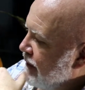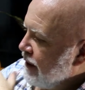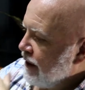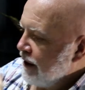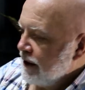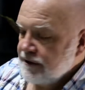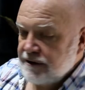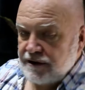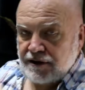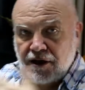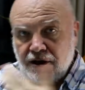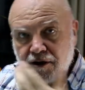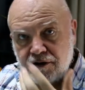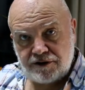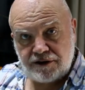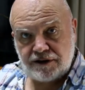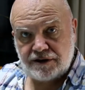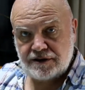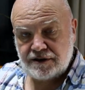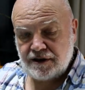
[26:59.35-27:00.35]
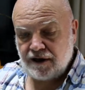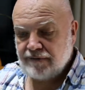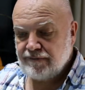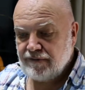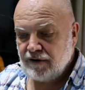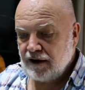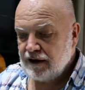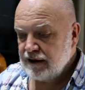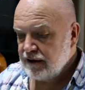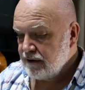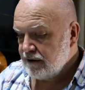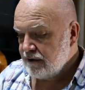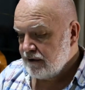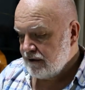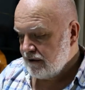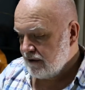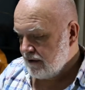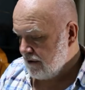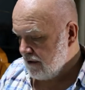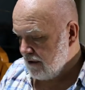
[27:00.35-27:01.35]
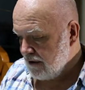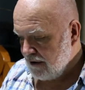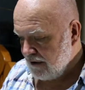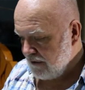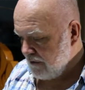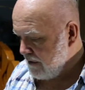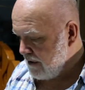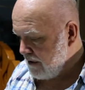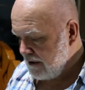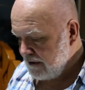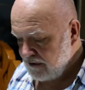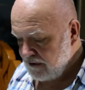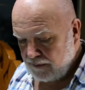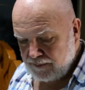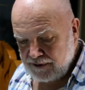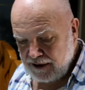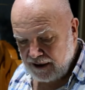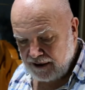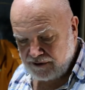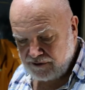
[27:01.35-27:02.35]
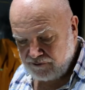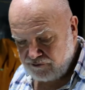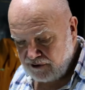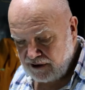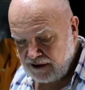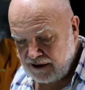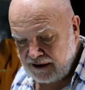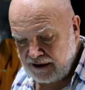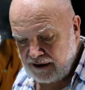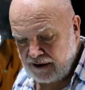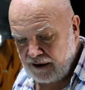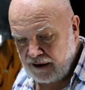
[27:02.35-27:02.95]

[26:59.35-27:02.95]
as an artist, I find these objects really